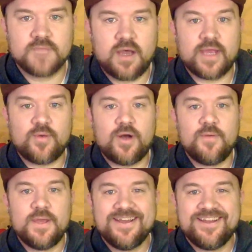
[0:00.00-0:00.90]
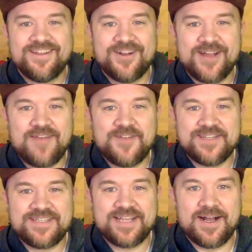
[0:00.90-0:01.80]
Okay, well, there you have
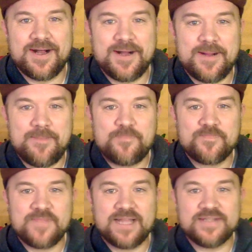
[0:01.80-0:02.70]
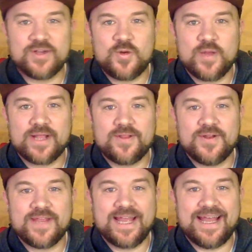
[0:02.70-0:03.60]
it. That's a quick
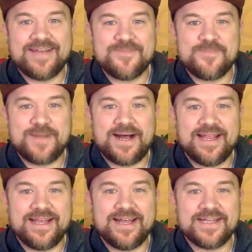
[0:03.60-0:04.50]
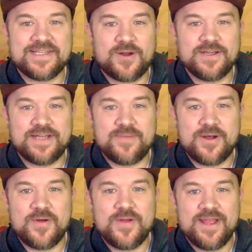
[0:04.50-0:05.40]
look at my smart
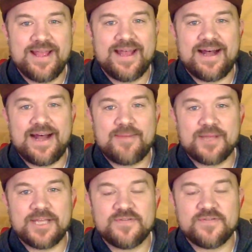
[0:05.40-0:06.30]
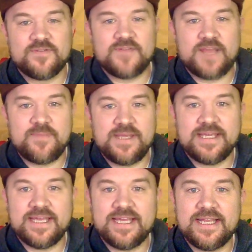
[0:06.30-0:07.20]
demo application for
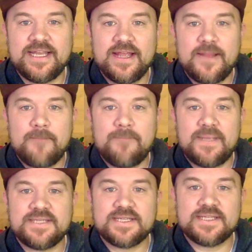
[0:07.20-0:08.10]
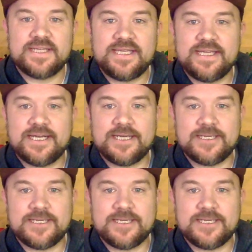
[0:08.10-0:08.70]
Vipkid. Basically,